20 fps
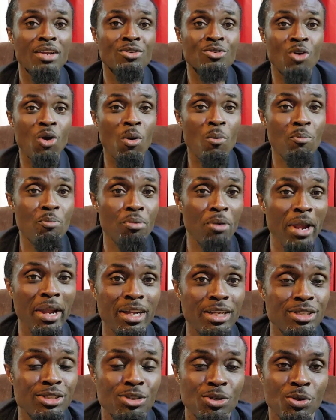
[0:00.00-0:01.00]
no
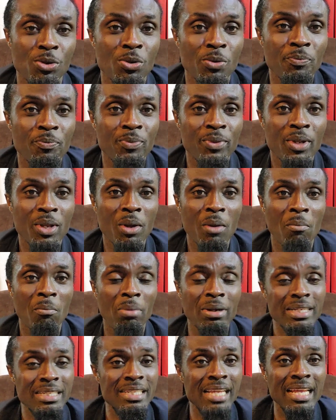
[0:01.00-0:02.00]
breakthrough,
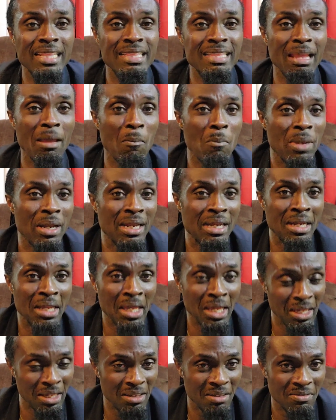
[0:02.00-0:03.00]
but yet they
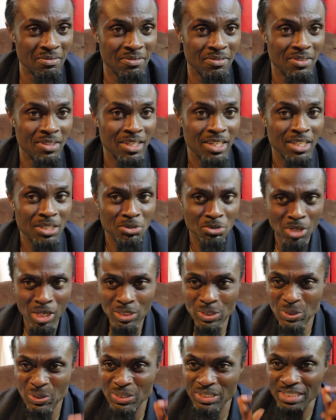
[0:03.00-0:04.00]
believe
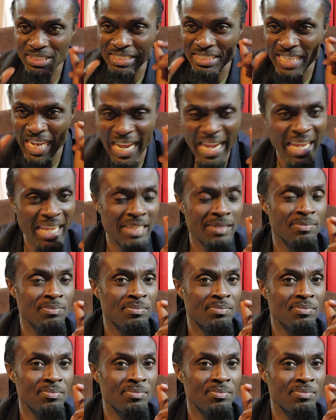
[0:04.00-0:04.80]
that today